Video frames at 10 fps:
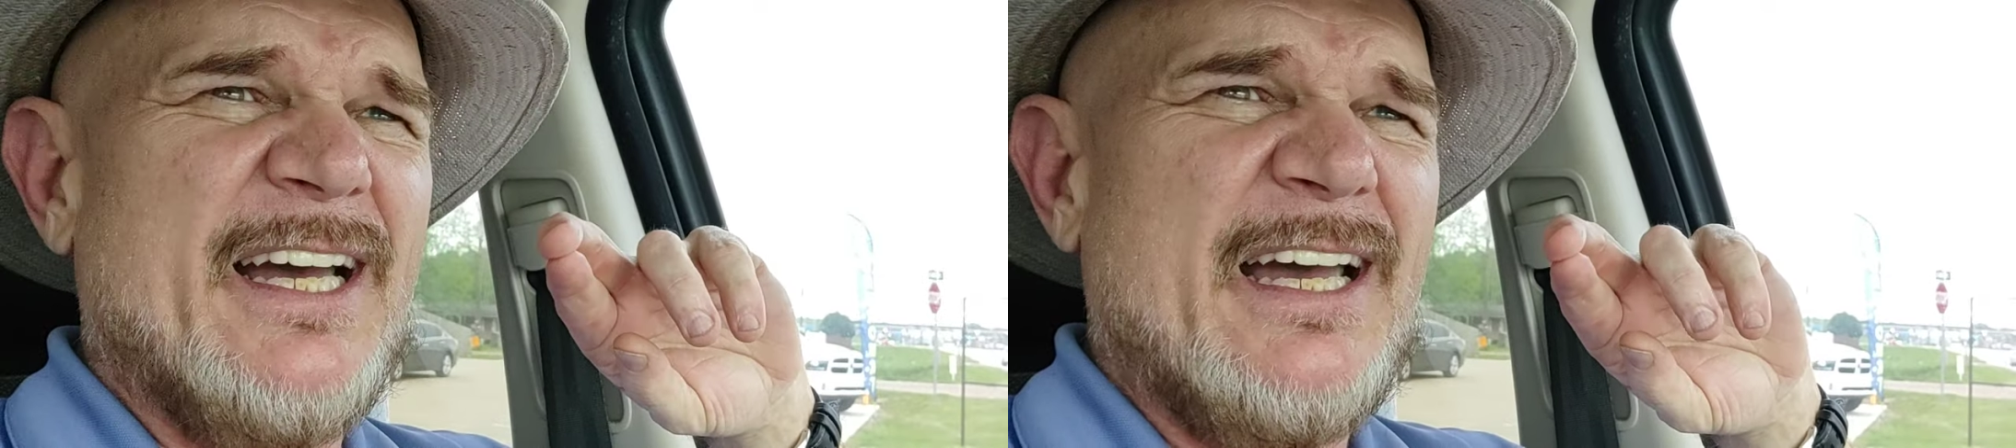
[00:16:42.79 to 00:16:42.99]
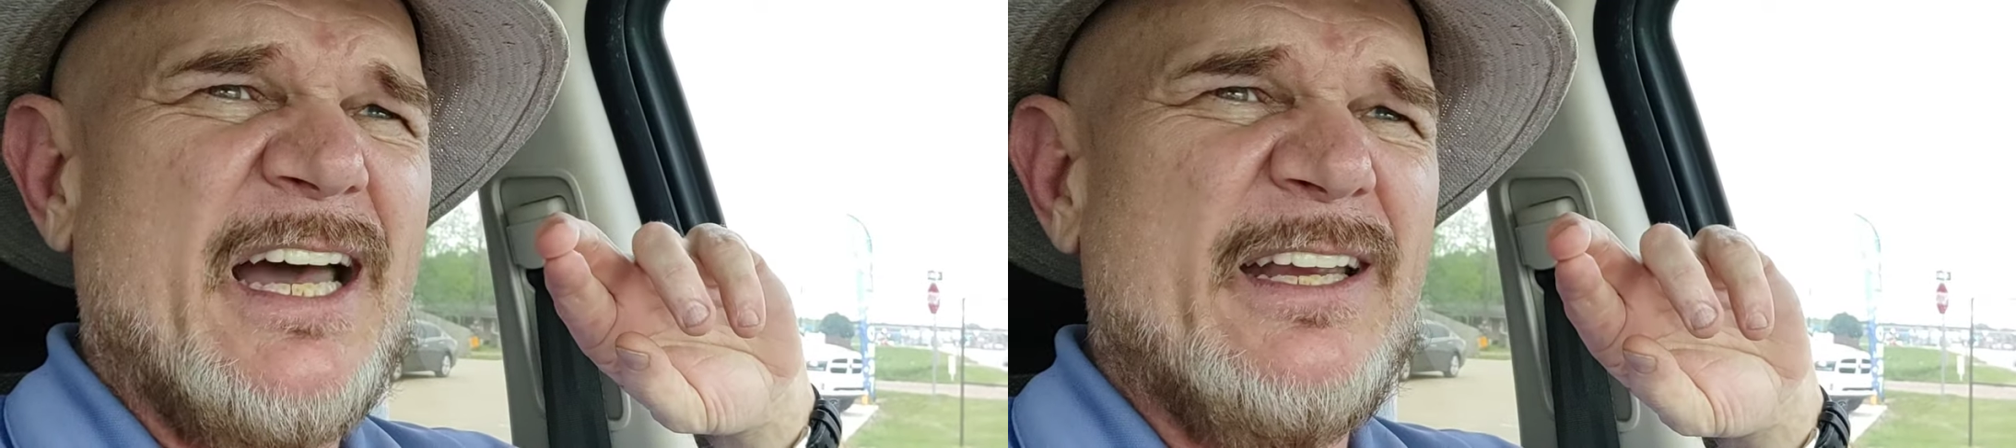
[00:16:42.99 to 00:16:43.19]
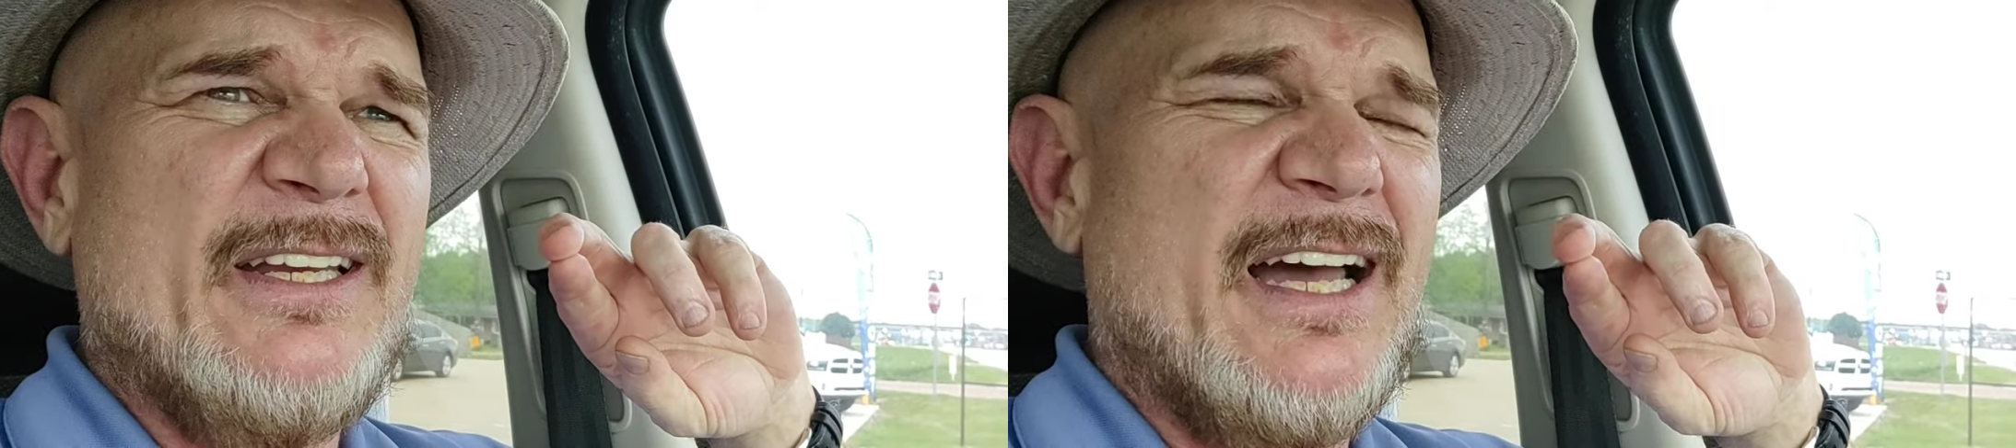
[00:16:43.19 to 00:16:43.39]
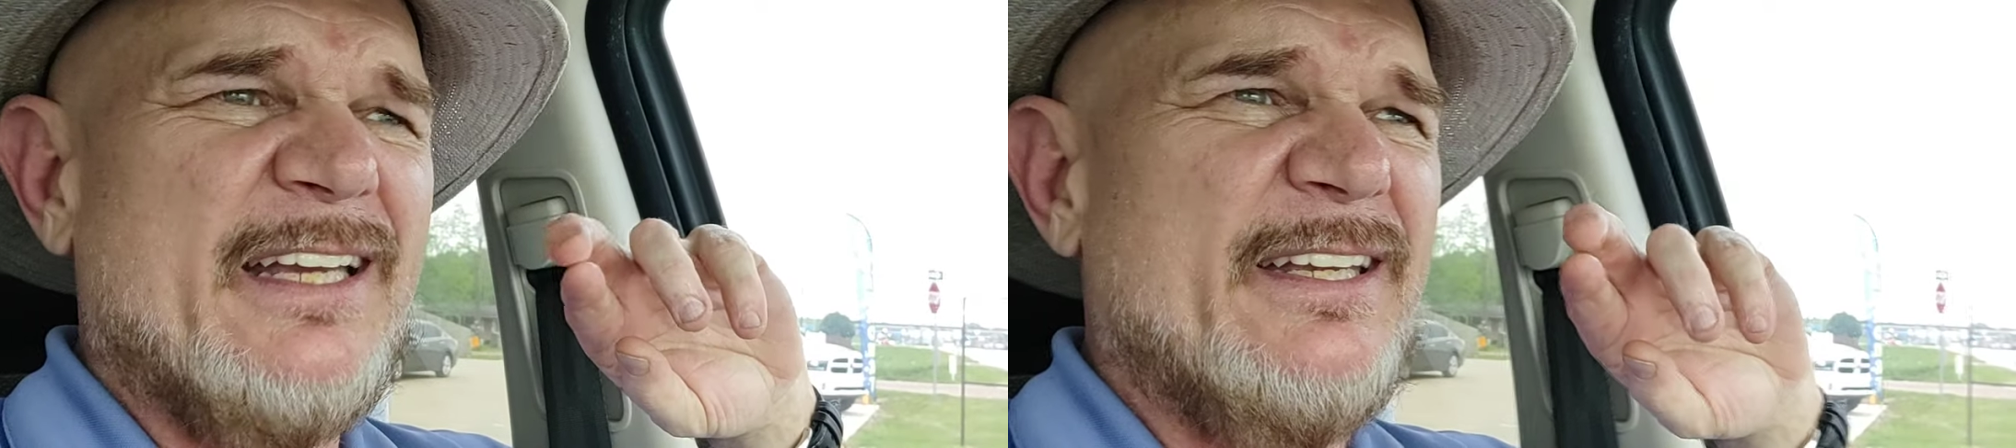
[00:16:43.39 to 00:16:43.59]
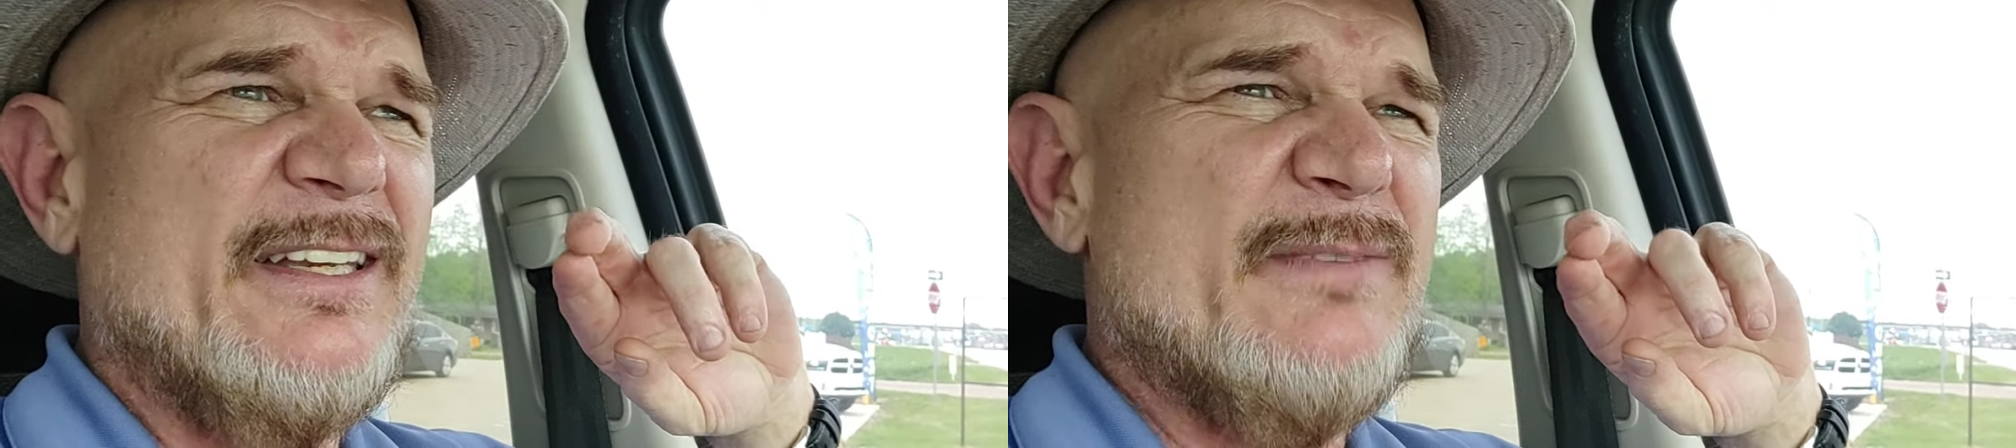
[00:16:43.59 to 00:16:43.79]
I,
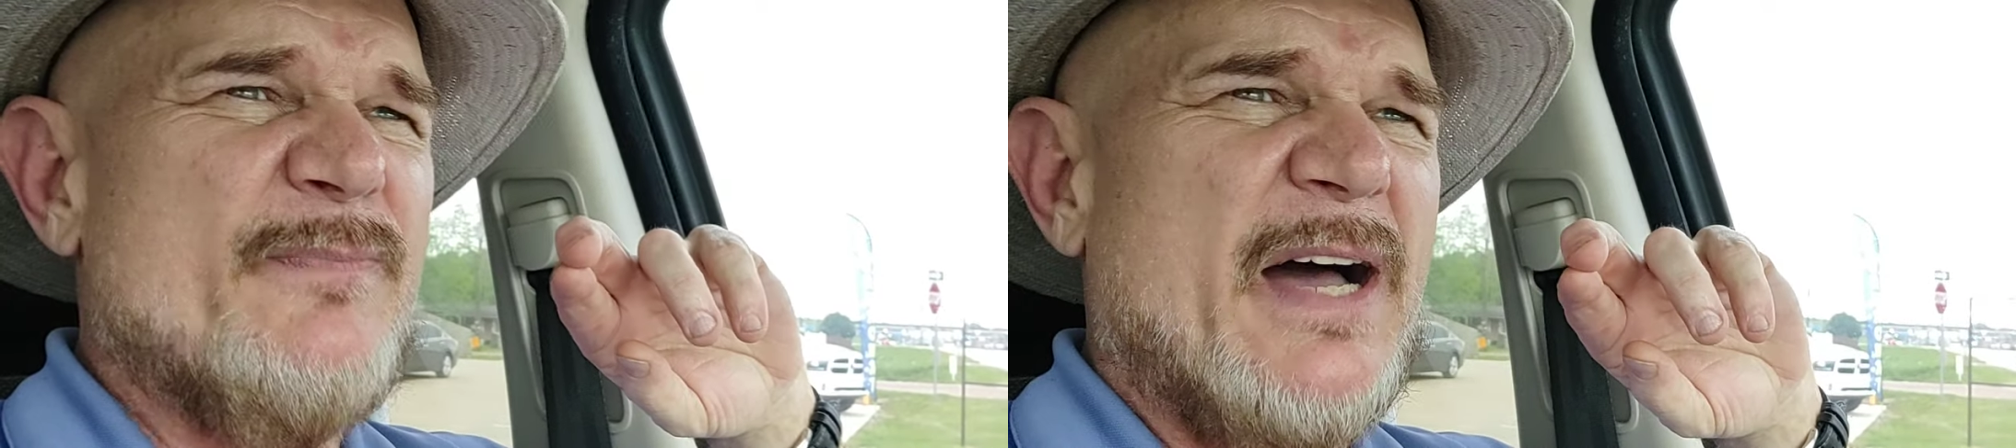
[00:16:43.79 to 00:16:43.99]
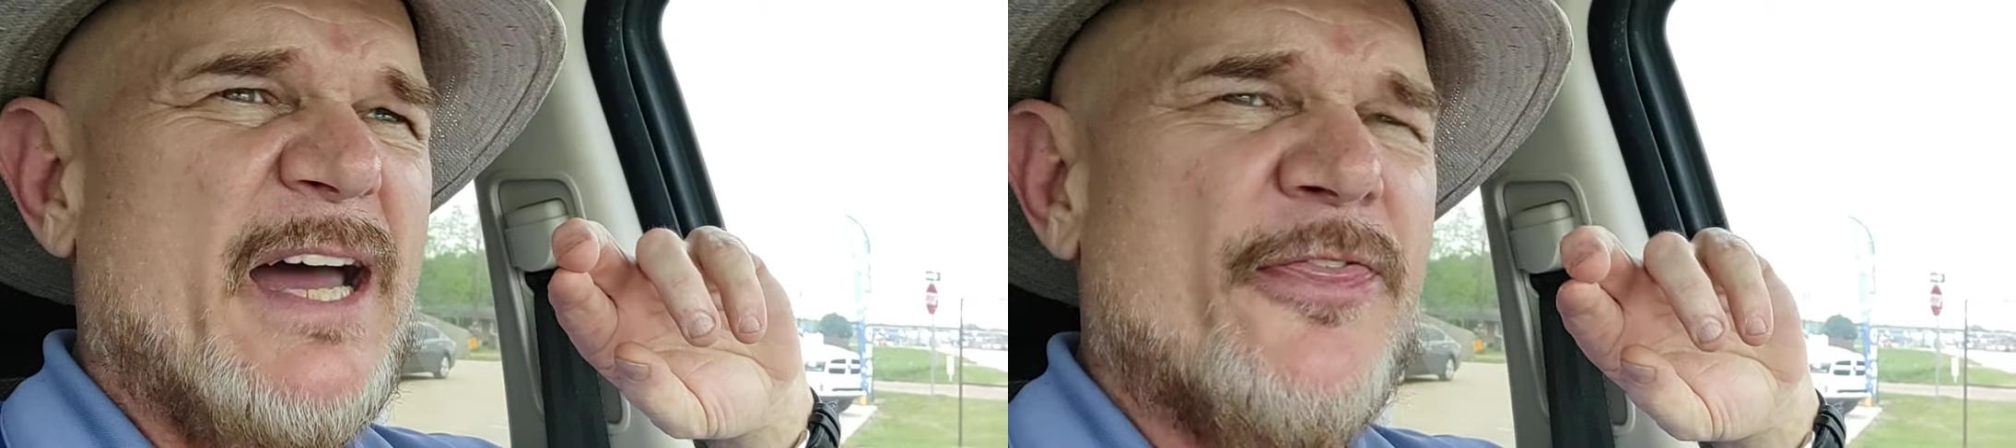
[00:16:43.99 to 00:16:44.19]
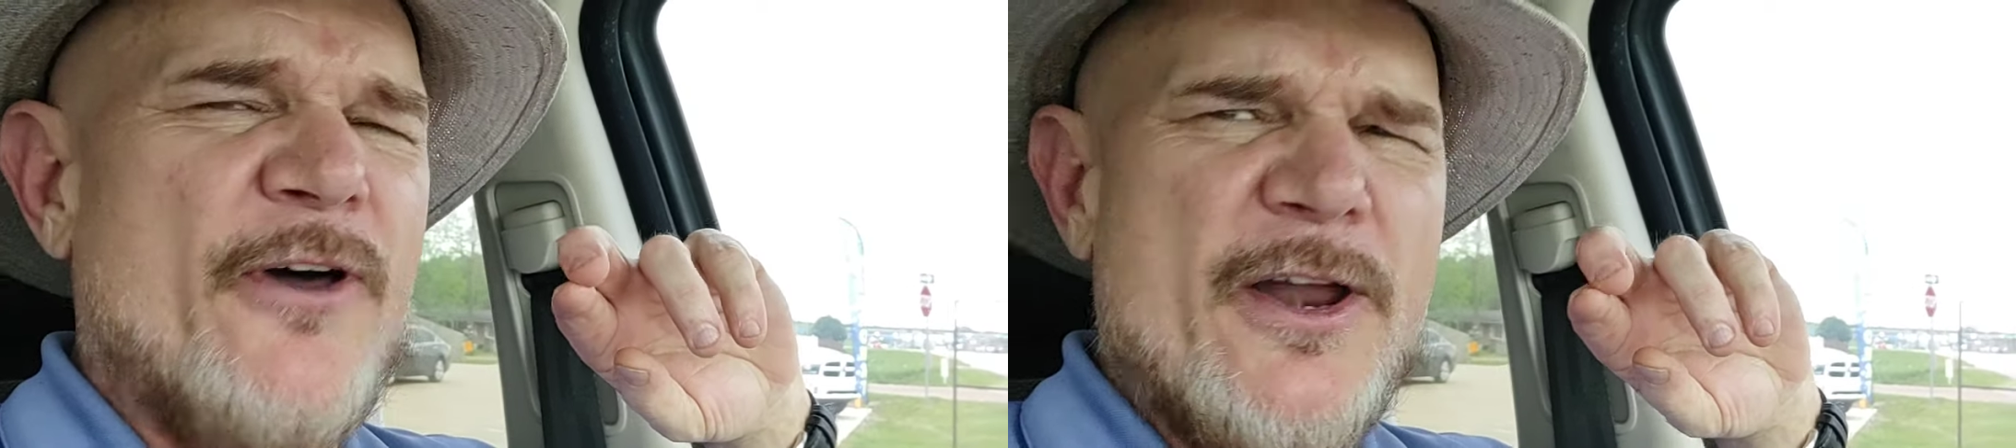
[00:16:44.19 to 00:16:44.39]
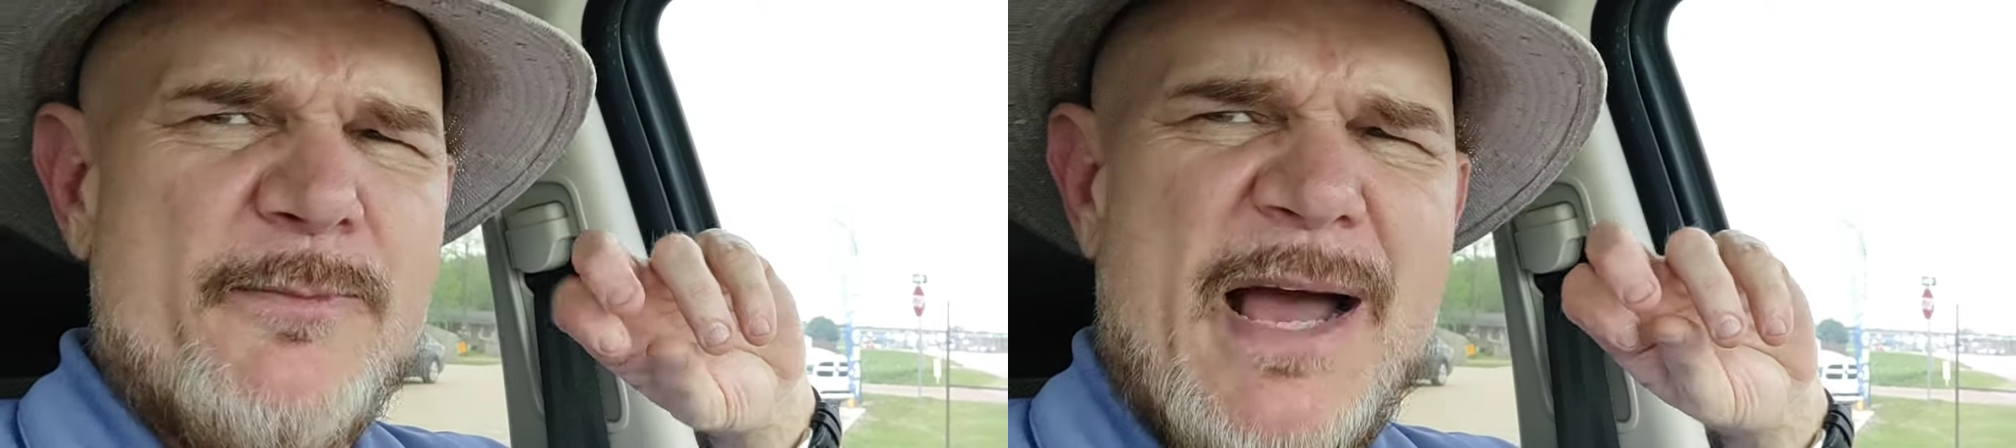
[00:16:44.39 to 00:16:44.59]
I I thought